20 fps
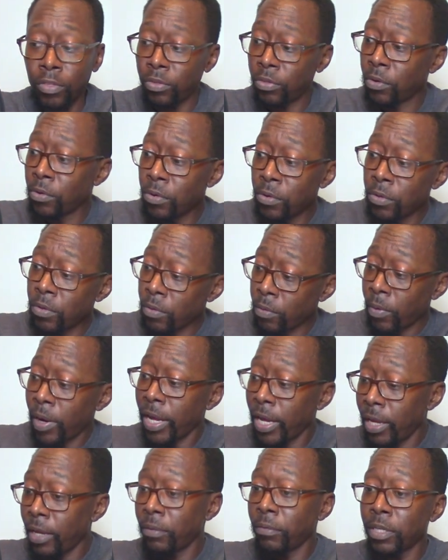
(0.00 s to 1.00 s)
through the
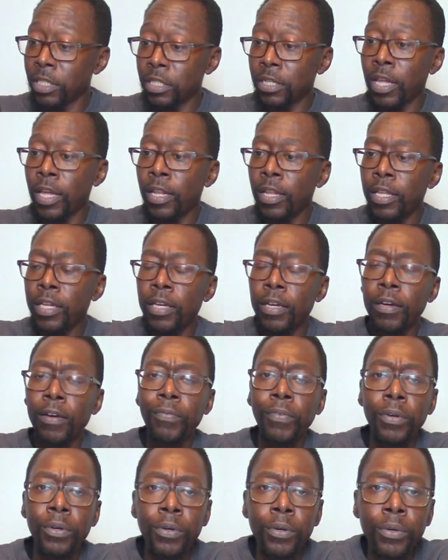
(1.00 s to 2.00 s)
way in which they
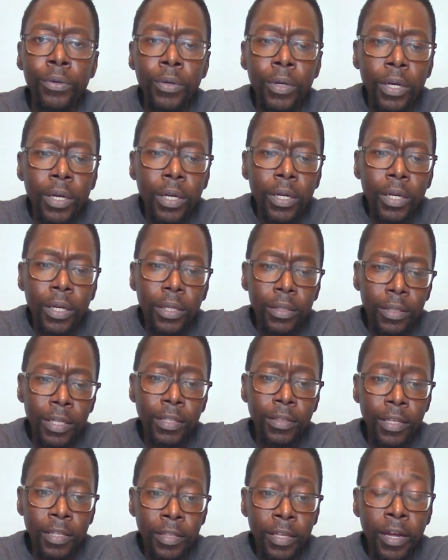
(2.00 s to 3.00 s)
live, who
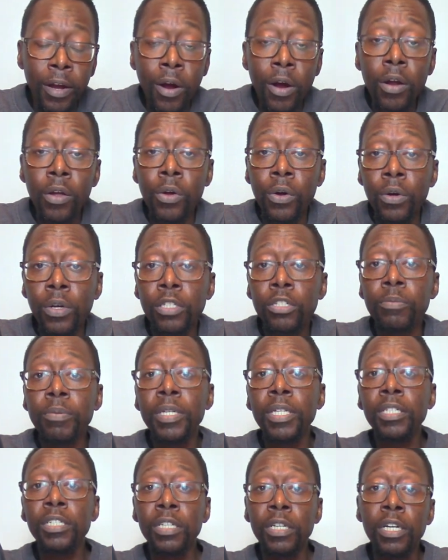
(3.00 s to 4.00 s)
think that they aren't going to
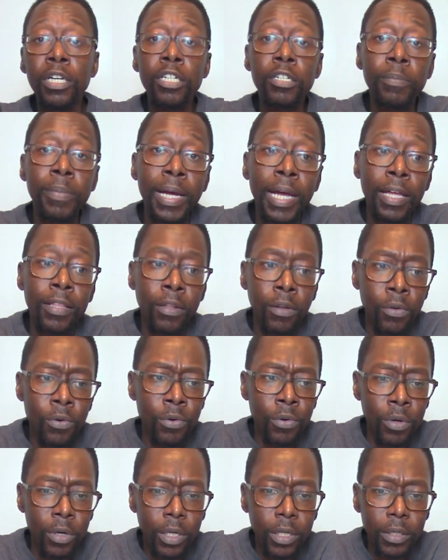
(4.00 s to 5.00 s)
be judged by the
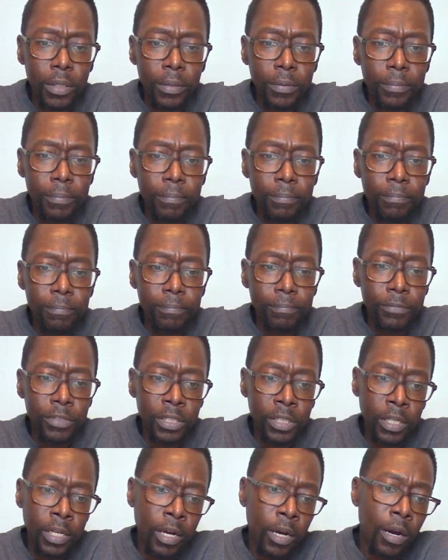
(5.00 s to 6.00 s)
Lord.
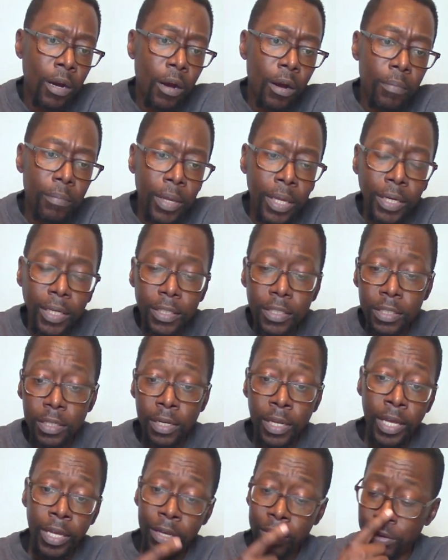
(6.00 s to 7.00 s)
See, there are many
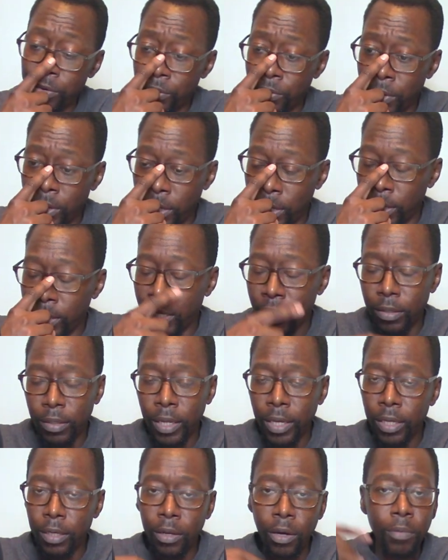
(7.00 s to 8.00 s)
today who, again,
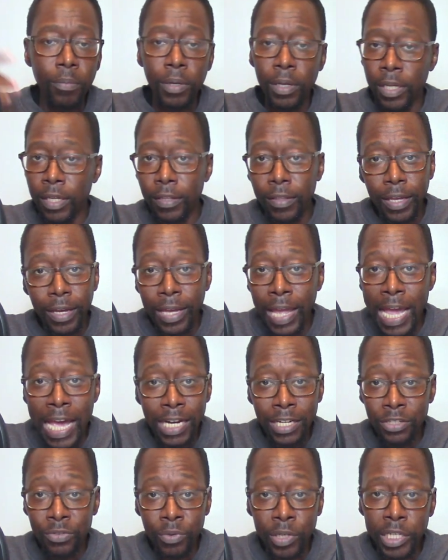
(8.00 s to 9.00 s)
they don't believe that
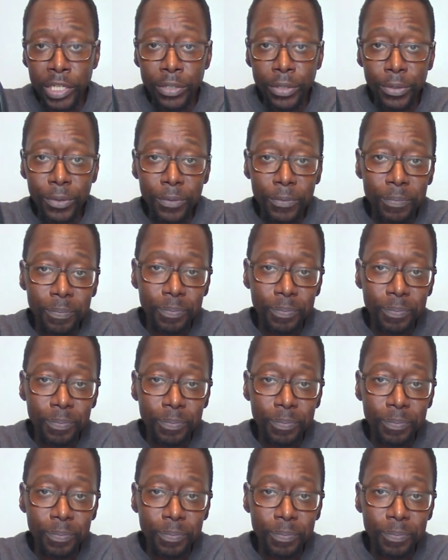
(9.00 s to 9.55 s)
God is real.